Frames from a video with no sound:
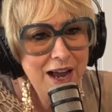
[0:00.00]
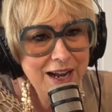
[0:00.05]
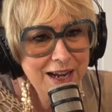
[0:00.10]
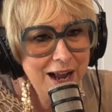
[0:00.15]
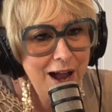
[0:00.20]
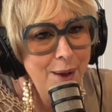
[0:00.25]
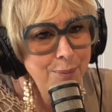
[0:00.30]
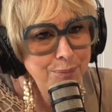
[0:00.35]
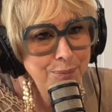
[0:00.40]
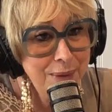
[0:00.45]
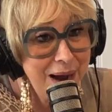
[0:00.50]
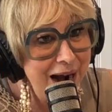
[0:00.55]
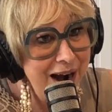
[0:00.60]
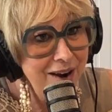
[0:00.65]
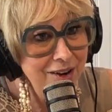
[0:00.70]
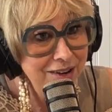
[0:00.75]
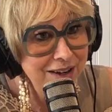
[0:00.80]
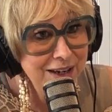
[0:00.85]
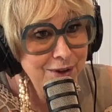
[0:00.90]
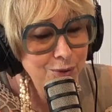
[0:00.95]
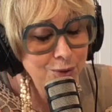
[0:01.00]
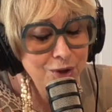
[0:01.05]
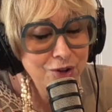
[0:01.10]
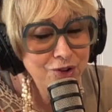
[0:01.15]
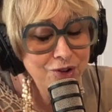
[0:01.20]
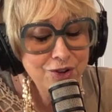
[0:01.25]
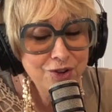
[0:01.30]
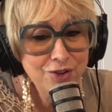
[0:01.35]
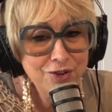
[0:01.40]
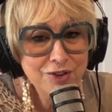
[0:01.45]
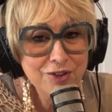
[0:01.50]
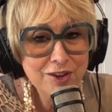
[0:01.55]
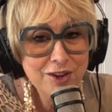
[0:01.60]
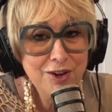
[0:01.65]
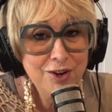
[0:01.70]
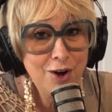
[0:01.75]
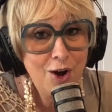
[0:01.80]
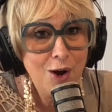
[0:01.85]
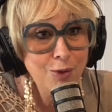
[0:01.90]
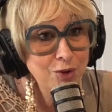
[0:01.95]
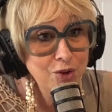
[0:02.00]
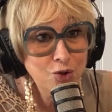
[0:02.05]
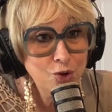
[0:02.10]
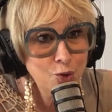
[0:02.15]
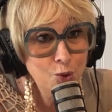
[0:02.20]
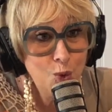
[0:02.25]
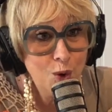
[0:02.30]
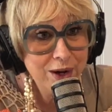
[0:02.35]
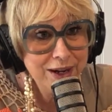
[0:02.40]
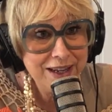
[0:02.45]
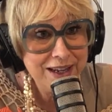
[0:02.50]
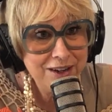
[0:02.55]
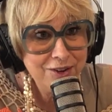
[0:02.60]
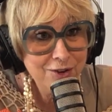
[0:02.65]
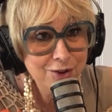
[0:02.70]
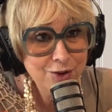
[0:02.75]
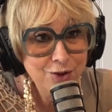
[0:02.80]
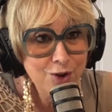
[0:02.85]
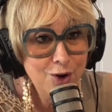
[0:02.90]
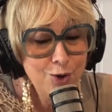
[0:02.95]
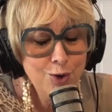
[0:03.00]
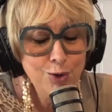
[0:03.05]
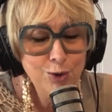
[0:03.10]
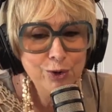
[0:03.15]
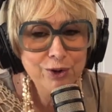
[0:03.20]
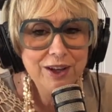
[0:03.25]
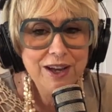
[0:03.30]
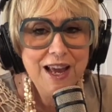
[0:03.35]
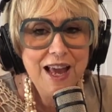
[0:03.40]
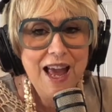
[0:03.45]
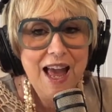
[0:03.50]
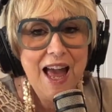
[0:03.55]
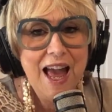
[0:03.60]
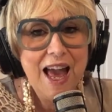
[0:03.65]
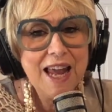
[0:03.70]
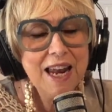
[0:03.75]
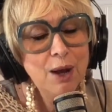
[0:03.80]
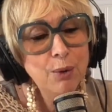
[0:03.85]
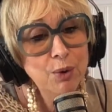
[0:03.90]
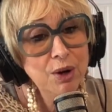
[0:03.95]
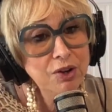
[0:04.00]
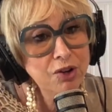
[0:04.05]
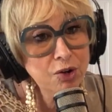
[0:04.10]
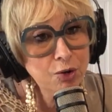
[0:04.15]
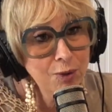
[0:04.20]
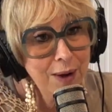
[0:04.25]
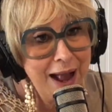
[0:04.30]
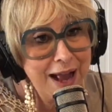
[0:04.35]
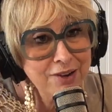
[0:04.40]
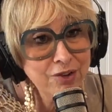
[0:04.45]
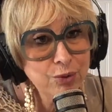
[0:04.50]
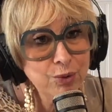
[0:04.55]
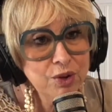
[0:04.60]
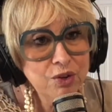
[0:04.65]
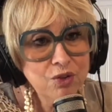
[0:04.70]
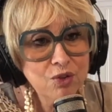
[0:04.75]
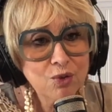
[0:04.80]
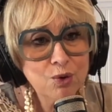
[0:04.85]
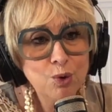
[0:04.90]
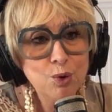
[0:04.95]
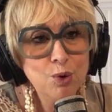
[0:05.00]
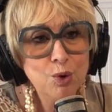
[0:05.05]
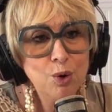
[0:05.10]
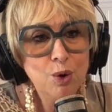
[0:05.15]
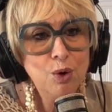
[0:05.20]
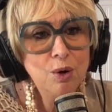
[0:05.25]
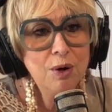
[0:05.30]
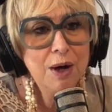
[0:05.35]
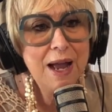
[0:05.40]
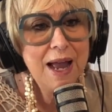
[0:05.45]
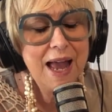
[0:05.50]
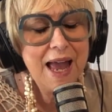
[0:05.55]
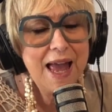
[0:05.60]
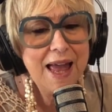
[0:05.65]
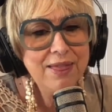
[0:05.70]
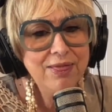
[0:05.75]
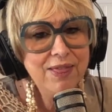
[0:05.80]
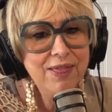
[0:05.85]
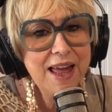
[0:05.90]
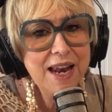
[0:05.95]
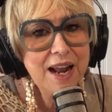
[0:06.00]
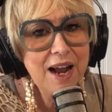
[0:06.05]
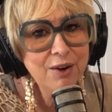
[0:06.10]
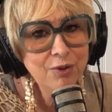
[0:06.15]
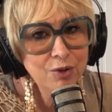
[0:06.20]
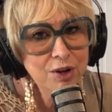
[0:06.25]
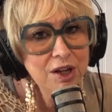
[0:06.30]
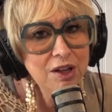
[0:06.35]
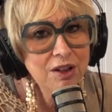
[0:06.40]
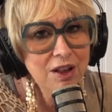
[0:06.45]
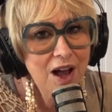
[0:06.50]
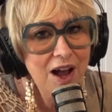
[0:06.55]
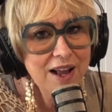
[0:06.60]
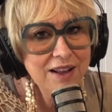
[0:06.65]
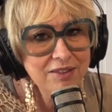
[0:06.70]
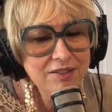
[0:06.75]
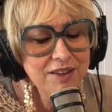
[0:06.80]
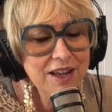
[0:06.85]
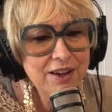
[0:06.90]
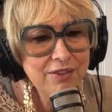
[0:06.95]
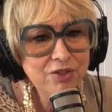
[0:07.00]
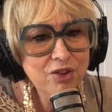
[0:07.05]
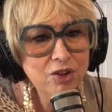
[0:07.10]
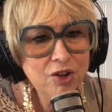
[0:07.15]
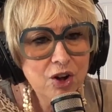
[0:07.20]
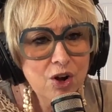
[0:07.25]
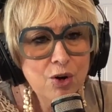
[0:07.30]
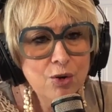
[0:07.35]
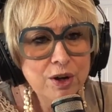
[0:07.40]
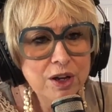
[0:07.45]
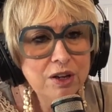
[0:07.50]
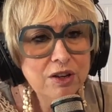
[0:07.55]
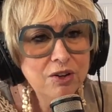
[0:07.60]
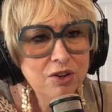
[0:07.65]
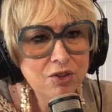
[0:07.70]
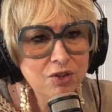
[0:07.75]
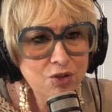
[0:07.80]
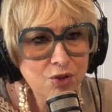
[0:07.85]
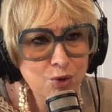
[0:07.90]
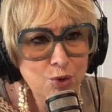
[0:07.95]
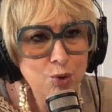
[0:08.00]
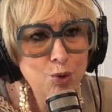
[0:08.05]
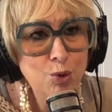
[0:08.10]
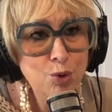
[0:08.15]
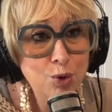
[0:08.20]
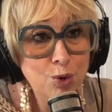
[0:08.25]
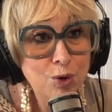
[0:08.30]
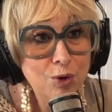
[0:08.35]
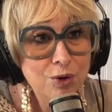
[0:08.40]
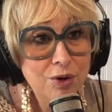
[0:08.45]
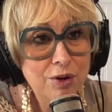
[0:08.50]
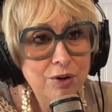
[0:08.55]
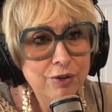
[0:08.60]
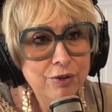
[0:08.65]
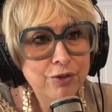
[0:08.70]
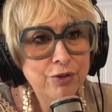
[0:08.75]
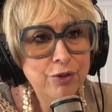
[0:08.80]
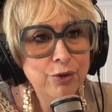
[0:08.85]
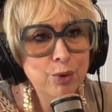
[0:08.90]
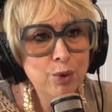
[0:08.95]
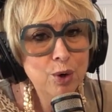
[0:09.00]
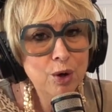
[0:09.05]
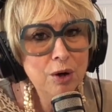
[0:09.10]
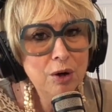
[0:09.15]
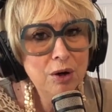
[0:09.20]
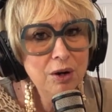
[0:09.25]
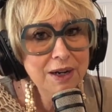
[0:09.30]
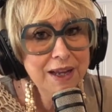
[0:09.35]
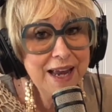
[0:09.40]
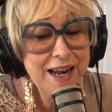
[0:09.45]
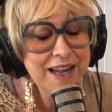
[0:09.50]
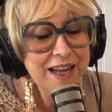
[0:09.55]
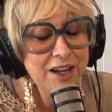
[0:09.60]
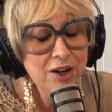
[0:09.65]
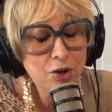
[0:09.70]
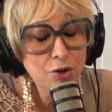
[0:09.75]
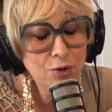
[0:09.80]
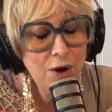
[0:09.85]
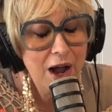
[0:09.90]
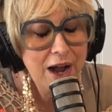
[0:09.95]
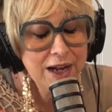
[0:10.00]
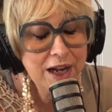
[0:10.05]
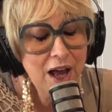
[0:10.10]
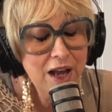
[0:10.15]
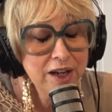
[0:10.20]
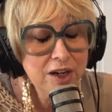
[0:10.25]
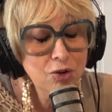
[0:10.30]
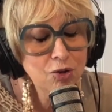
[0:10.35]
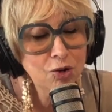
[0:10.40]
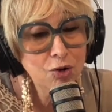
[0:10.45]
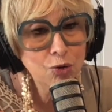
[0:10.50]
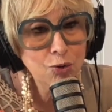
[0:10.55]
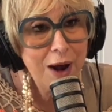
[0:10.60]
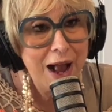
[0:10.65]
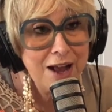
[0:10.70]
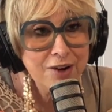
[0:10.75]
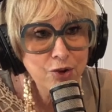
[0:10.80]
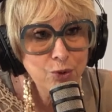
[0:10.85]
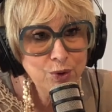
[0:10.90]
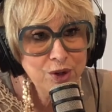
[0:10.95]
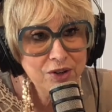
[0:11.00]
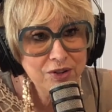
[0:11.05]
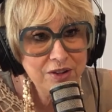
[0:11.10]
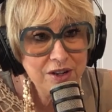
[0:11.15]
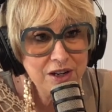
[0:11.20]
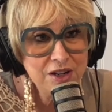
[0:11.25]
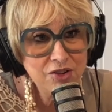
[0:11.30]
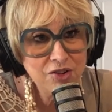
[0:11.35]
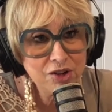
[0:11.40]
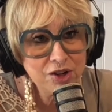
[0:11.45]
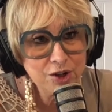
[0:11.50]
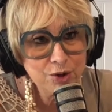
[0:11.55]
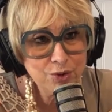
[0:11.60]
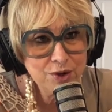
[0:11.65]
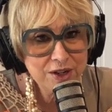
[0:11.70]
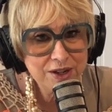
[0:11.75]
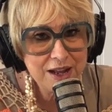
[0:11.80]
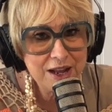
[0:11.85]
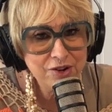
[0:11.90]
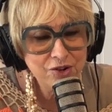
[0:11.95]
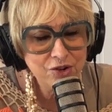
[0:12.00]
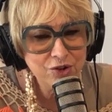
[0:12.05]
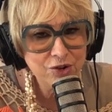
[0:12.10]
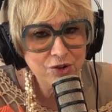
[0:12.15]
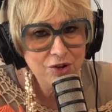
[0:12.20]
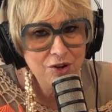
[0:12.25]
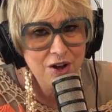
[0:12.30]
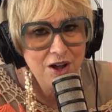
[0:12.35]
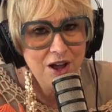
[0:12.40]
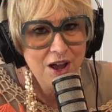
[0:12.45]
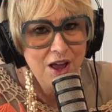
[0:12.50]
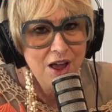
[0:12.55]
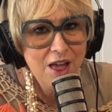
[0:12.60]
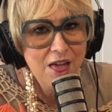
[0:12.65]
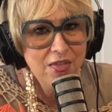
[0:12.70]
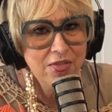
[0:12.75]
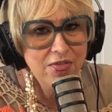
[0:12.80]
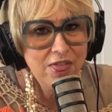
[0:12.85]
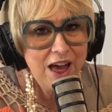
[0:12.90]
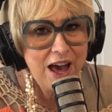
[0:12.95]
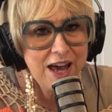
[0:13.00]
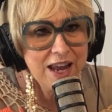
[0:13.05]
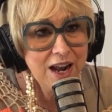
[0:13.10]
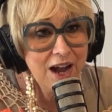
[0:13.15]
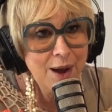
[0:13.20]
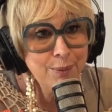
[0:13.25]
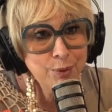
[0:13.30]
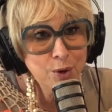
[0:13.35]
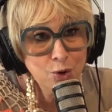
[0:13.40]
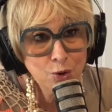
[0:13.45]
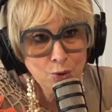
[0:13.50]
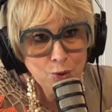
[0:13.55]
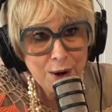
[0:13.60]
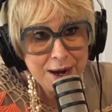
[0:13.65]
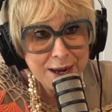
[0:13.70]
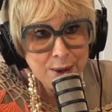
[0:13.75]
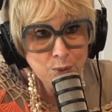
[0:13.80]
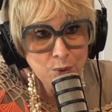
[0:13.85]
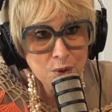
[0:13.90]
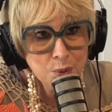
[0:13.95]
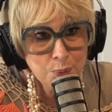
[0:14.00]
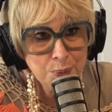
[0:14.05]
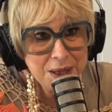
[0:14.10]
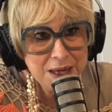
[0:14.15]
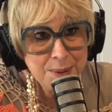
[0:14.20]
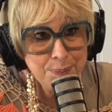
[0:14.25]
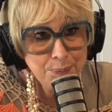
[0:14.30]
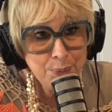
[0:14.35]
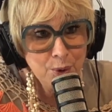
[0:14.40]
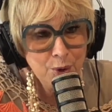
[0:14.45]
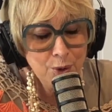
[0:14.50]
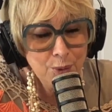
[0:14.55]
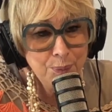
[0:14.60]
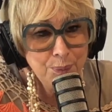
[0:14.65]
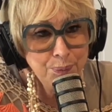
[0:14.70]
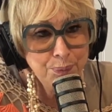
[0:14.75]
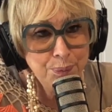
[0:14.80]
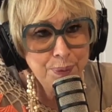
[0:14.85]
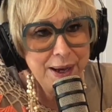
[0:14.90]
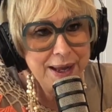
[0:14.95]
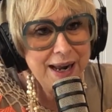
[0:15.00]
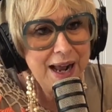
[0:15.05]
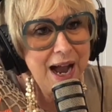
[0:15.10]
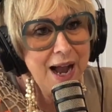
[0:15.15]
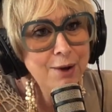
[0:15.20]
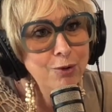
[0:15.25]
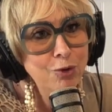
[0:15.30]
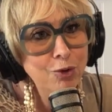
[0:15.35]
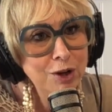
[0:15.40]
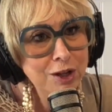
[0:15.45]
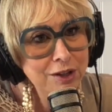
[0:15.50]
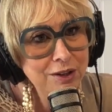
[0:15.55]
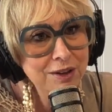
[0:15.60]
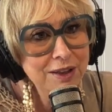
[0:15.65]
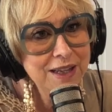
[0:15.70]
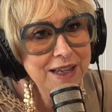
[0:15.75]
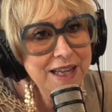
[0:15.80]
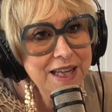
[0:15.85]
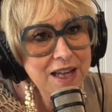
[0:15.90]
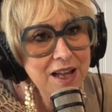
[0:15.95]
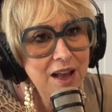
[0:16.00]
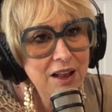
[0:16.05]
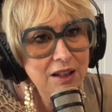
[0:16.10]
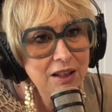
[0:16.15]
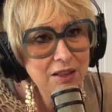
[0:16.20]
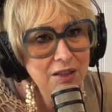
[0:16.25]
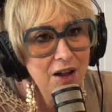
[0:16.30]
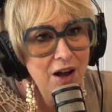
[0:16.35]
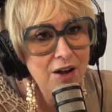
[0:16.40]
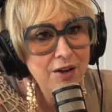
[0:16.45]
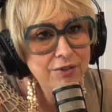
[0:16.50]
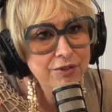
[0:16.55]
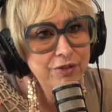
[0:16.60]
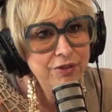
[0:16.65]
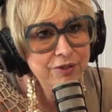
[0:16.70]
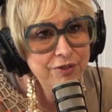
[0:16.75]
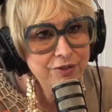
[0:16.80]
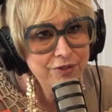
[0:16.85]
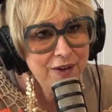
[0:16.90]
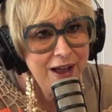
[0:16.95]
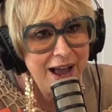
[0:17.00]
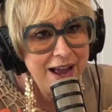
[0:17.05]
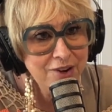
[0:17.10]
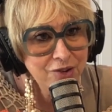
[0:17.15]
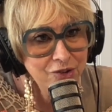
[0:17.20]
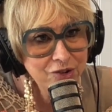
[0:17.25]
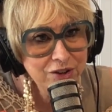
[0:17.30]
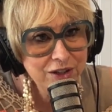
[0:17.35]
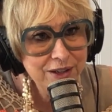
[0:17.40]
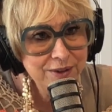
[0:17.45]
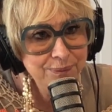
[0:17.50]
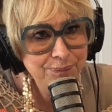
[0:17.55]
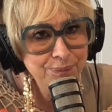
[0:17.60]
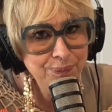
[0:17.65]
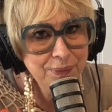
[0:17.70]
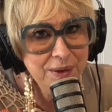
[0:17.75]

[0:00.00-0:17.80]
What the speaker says: I got married, which is, I was 20 years old, and I went to graduate school. And I realized after going to school for I got a graduate teaching credential, that I'm great with people, but I really love fashion.